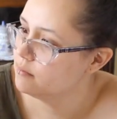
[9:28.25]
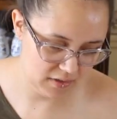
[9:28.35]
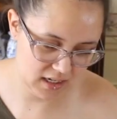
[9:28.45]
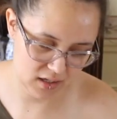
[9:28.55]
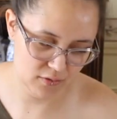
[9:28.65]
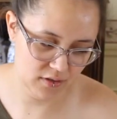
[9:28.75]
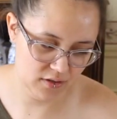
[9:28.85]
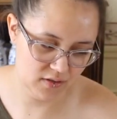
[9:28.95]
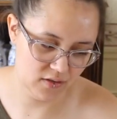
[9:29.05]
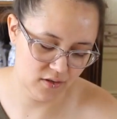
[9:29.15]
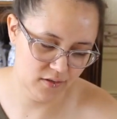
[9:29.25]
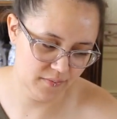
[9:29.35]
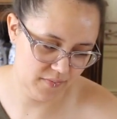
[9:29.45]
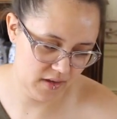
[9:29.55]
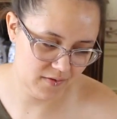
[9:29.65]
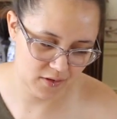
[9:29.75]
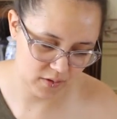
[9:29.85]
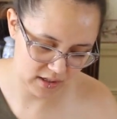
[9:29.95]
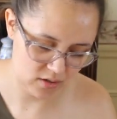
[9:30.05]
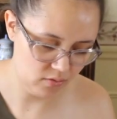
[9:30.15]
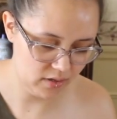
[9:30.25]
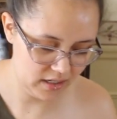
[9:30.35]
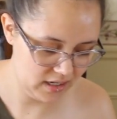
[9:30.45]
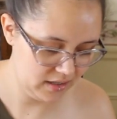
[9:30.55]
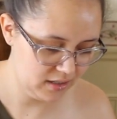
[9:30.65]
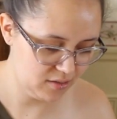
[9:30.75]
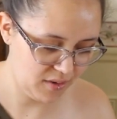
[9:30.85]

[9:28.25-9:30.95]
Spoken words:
We can't go to dessert, even though I don't want to eat this